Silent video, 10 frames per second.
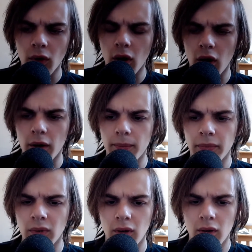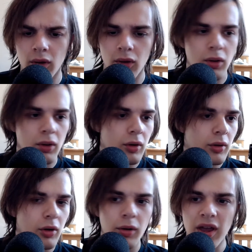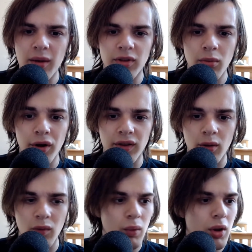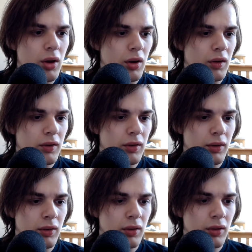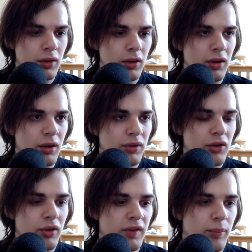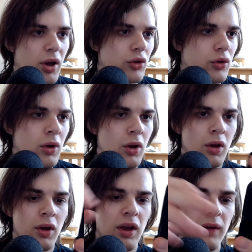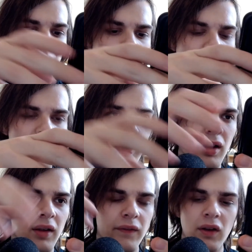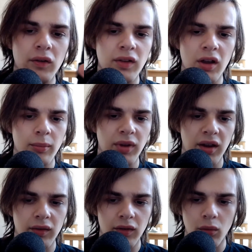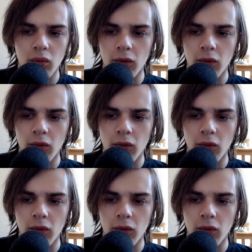Oh yeah, I'm surprised that one worked. That was interesting. But I do, if there is any updates, I will